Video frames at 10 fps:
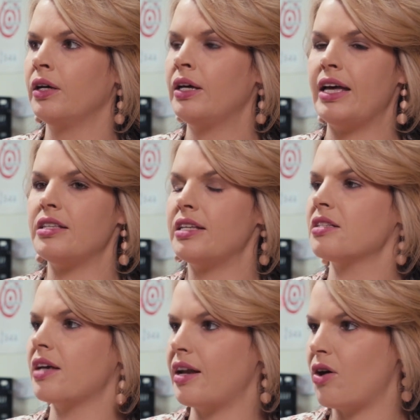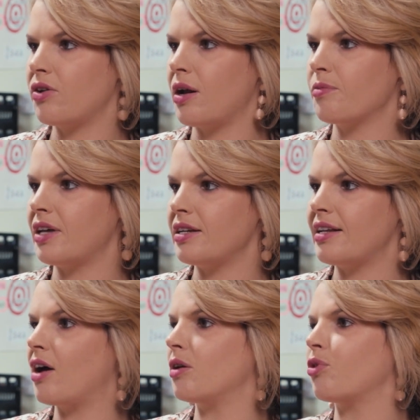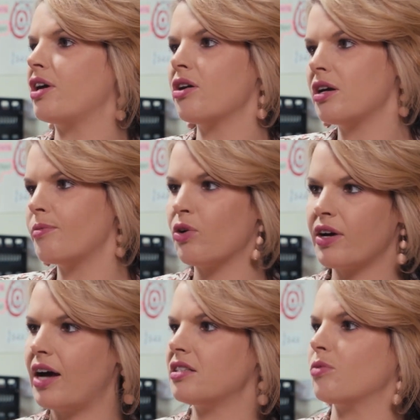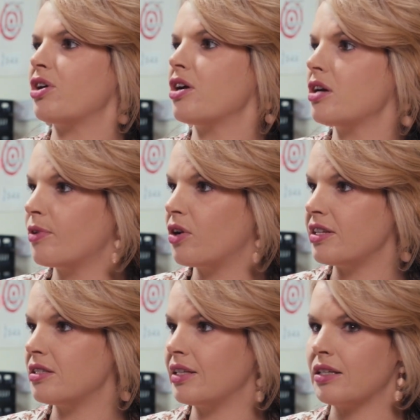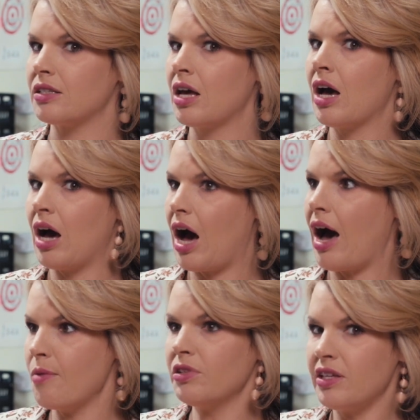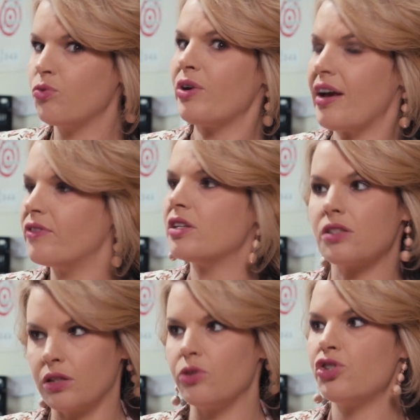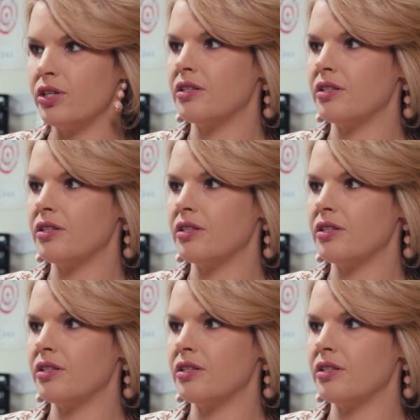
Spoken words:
is inside out and upside down, and we're hearing about cuts and we're hearing about all these things, I believe we have the solution